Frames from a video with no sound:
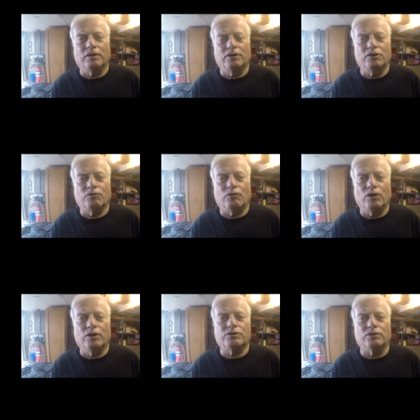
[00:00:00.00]

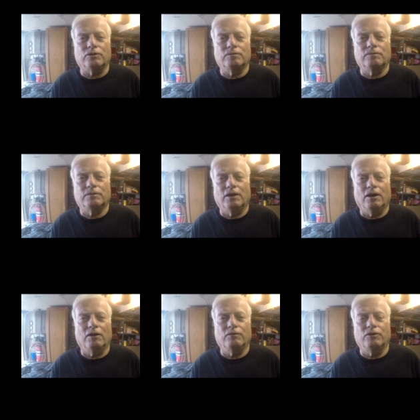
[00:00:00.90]
differential
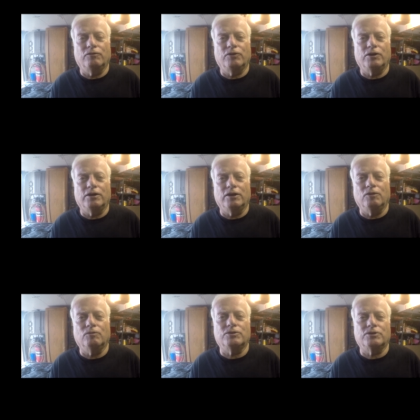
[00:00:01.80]
out of an Infiniti.
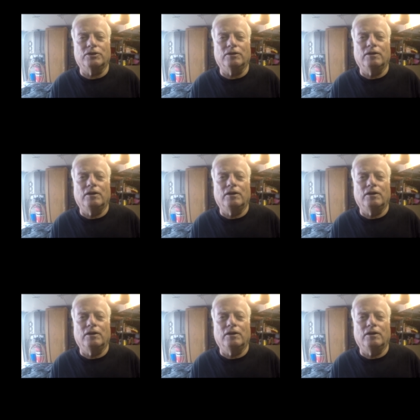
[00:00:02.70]
It was the